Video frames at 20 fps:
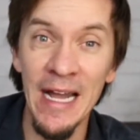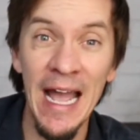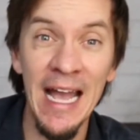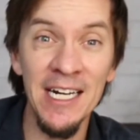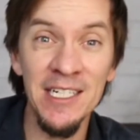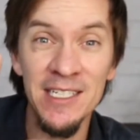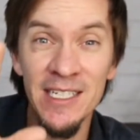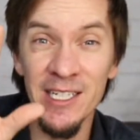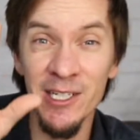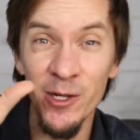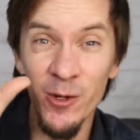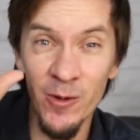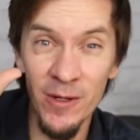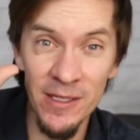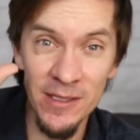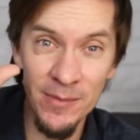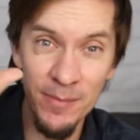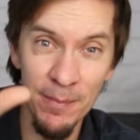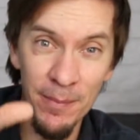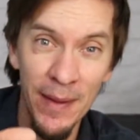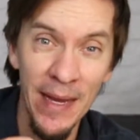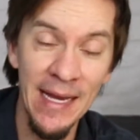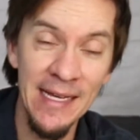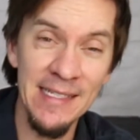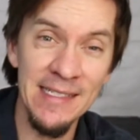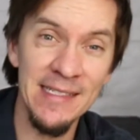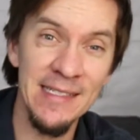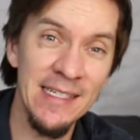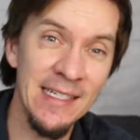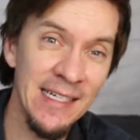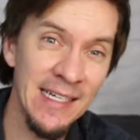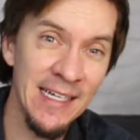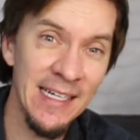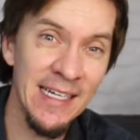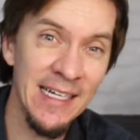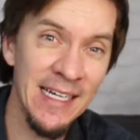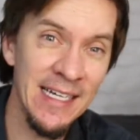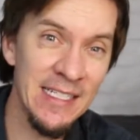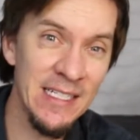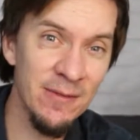Actually, you know what's best
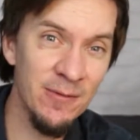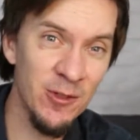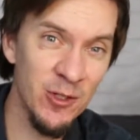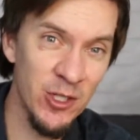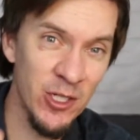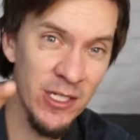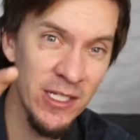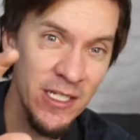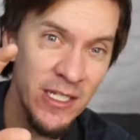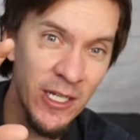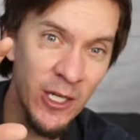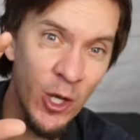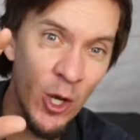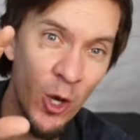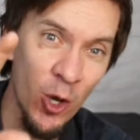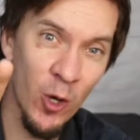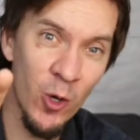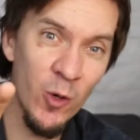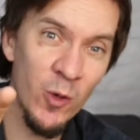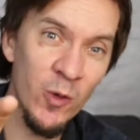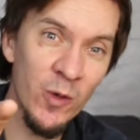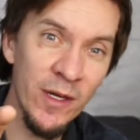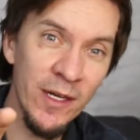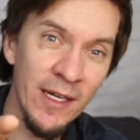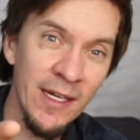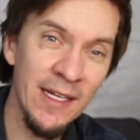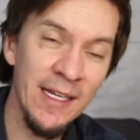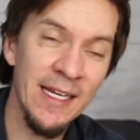is if you just go